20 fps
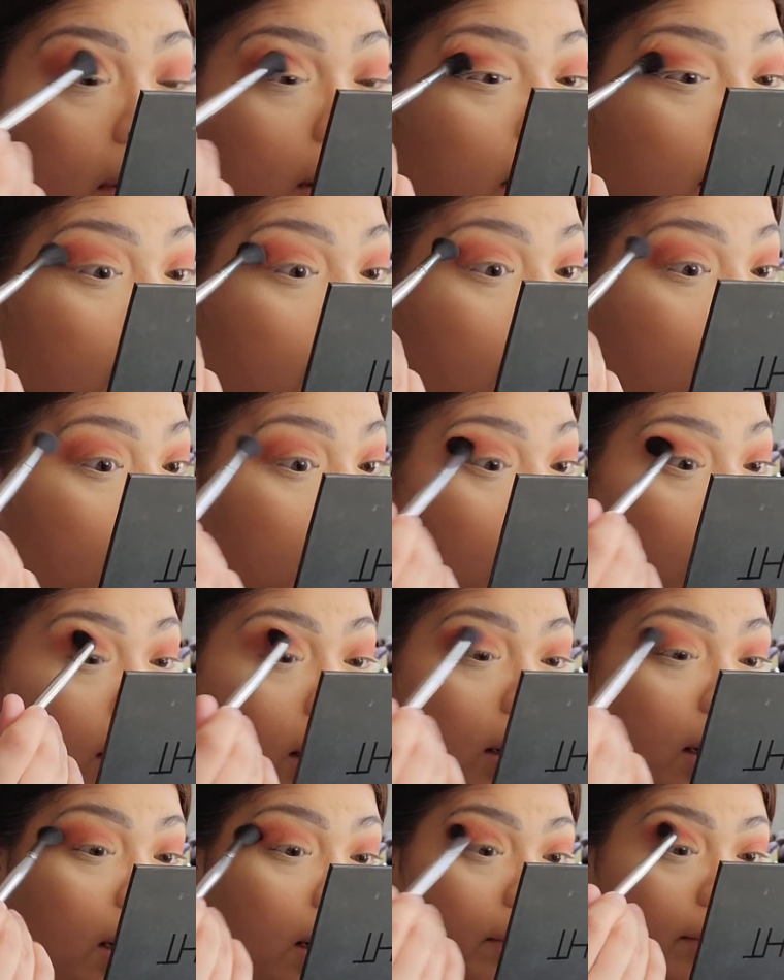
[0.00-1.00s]
And
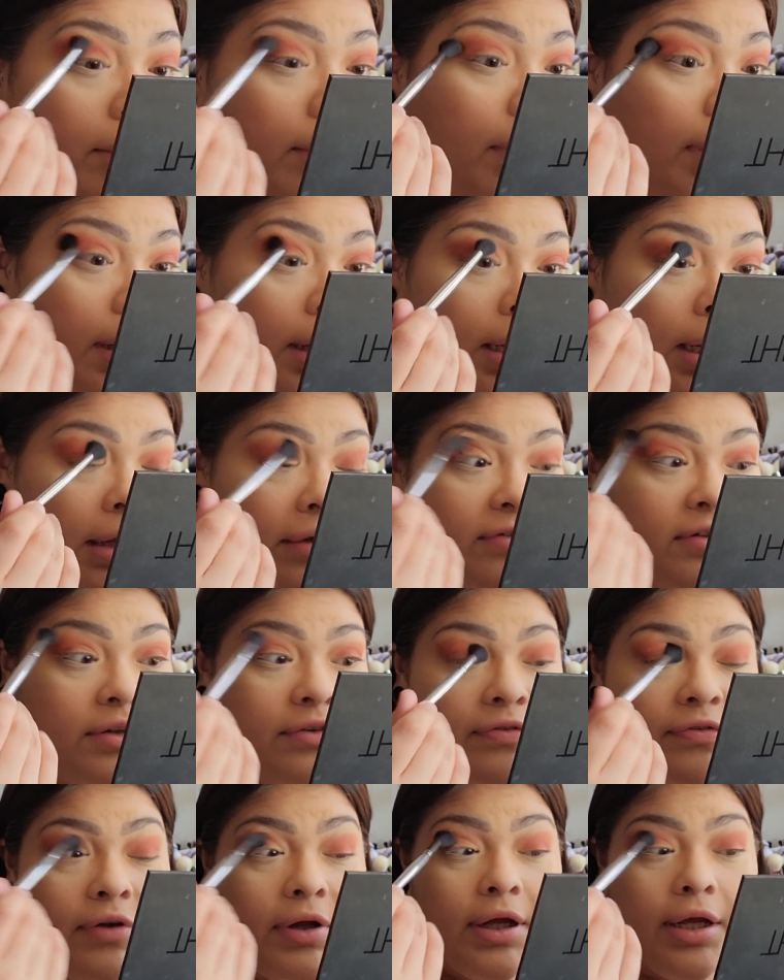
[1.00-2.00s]
then I'm gonna have to
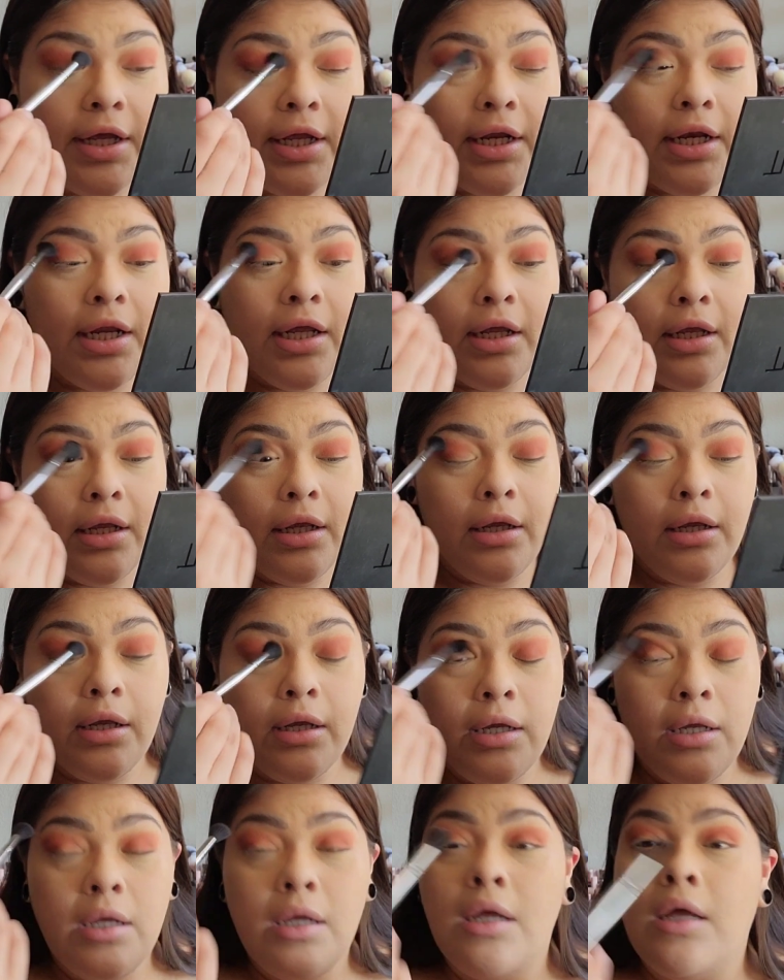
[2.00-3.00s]
find
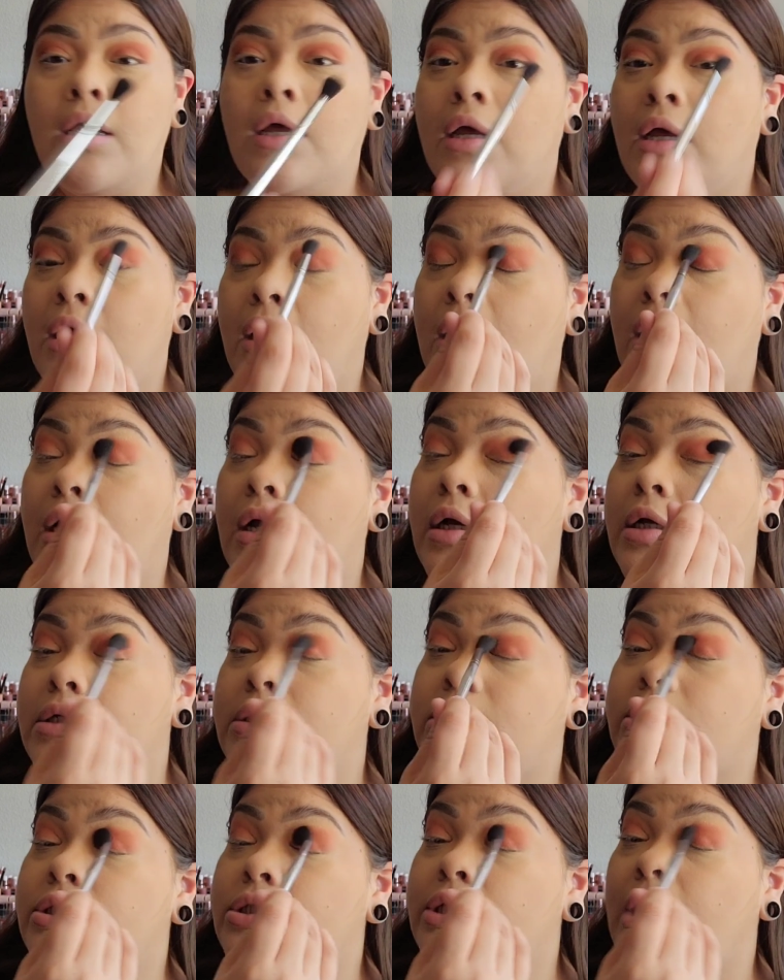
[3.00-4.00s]

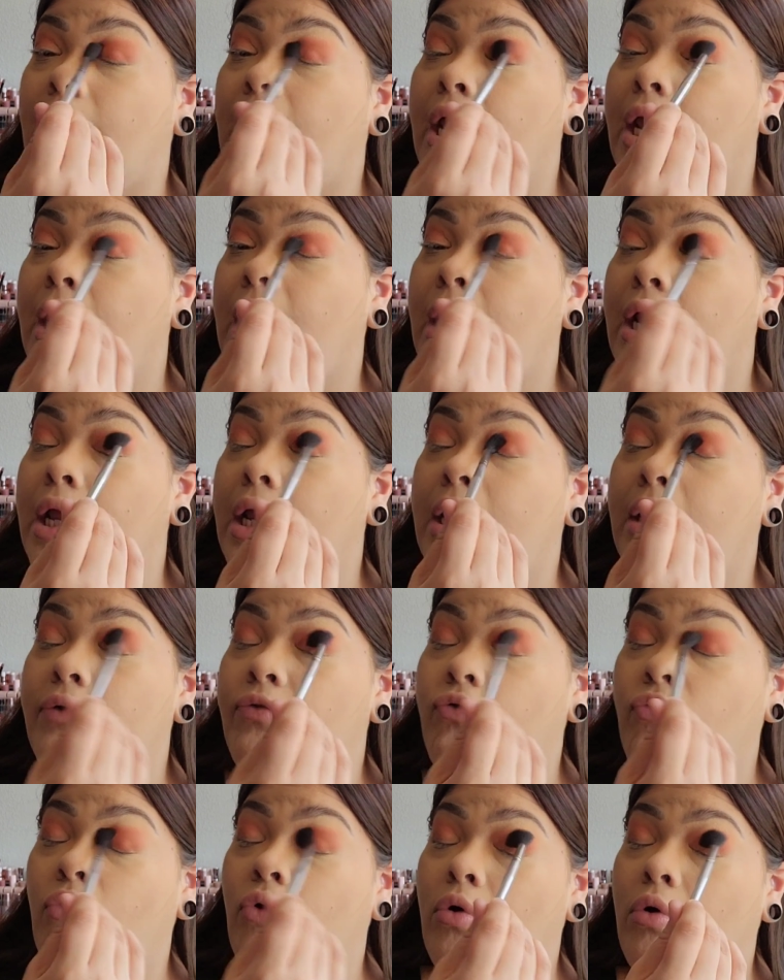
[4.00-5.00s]
a shade
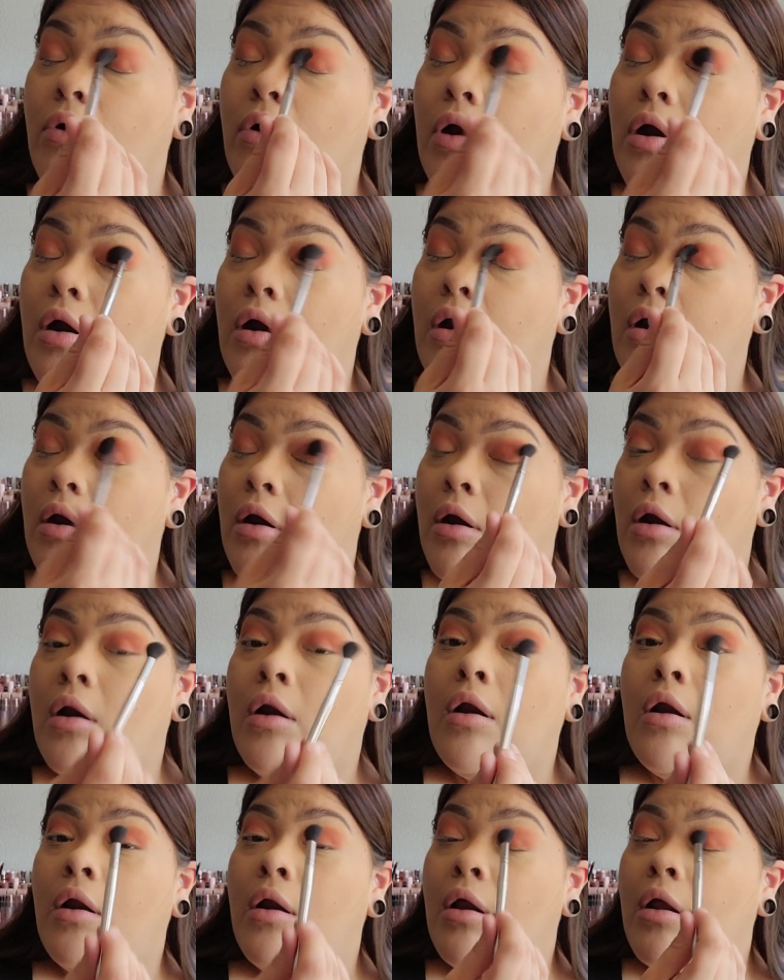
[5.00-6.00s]
for
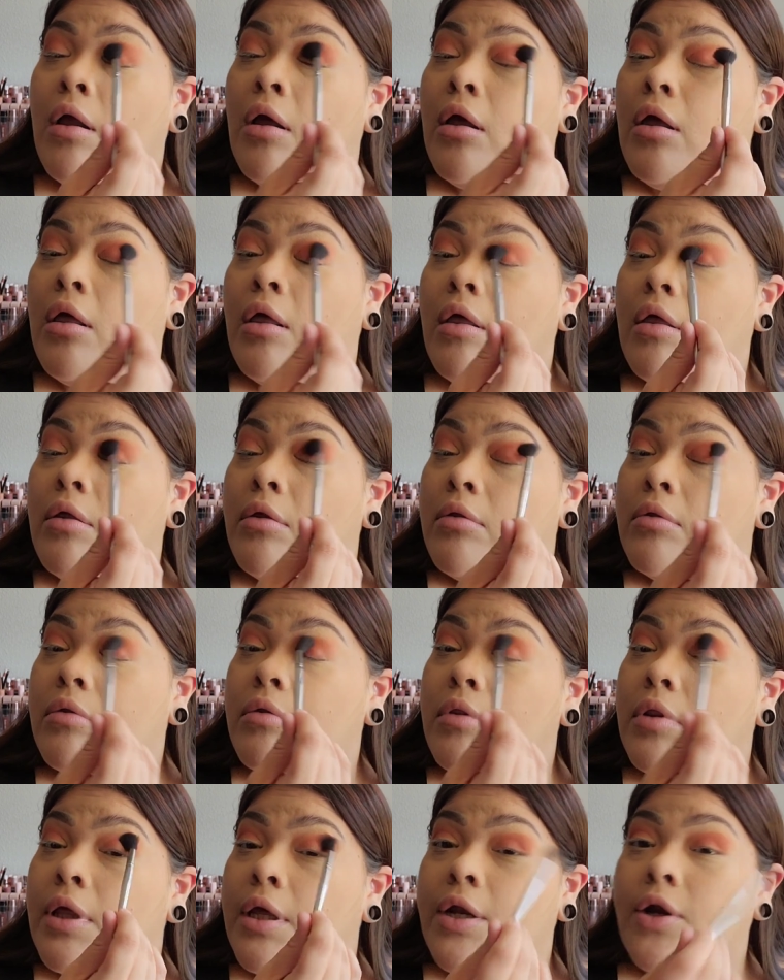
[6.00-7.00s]

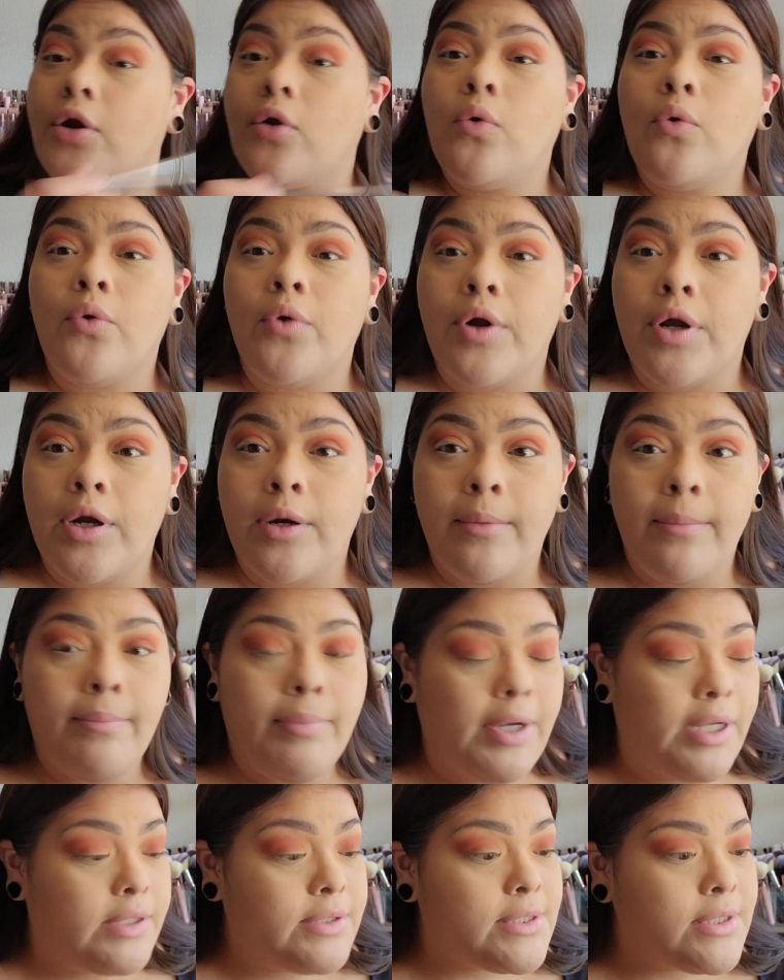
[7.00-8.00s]
the inner corner,
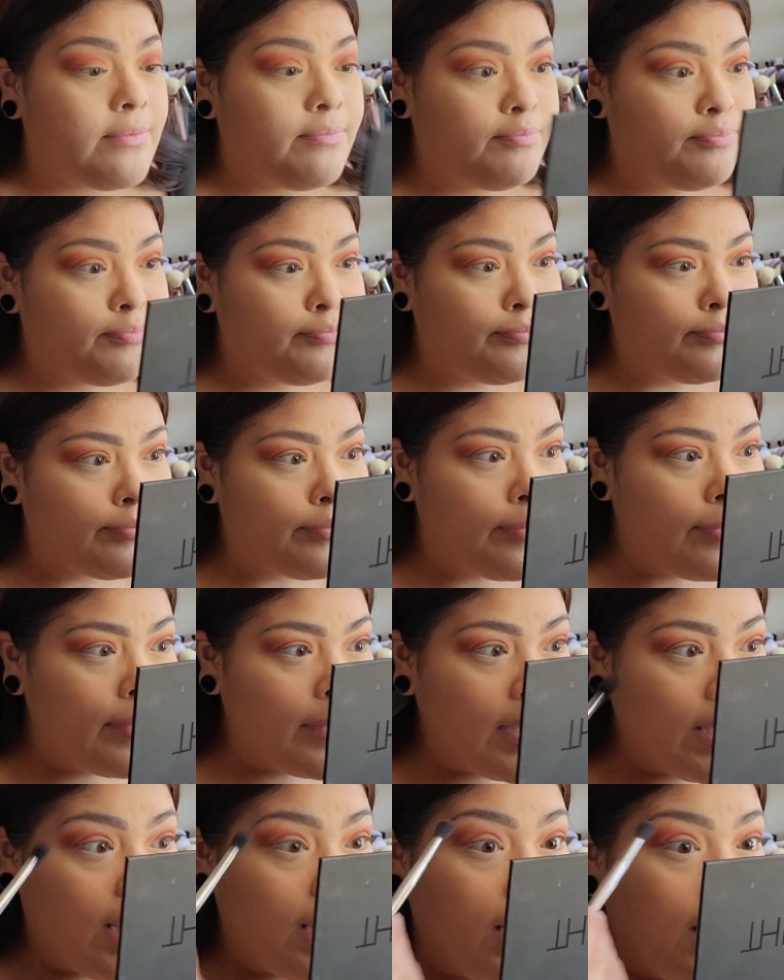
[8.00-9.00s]
but
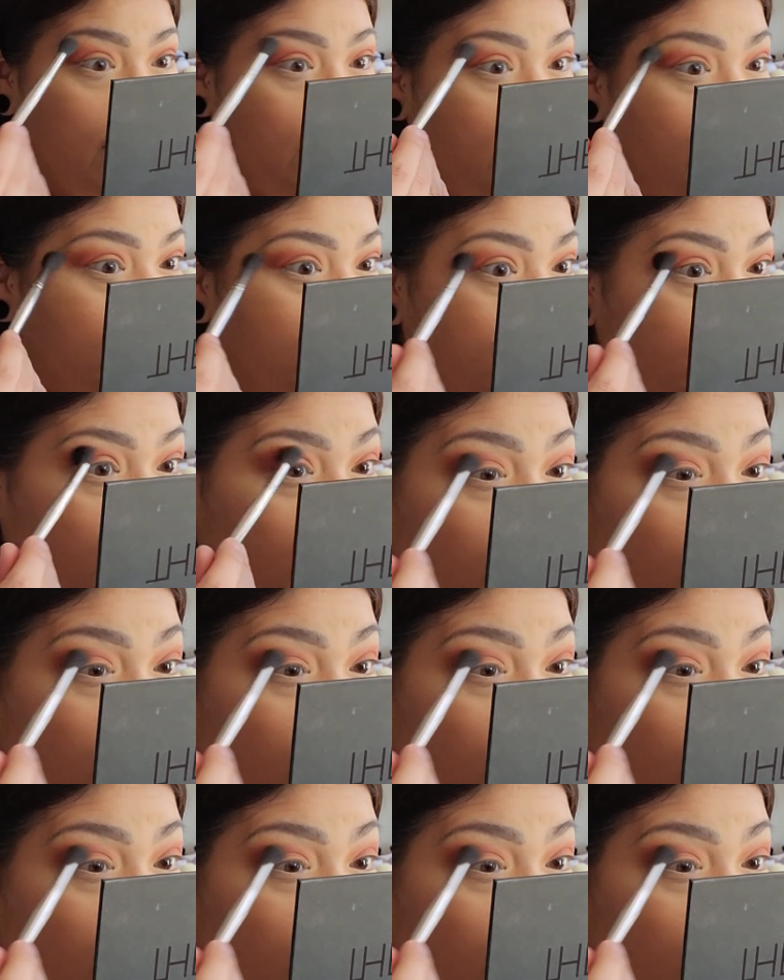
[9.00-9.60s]
I think so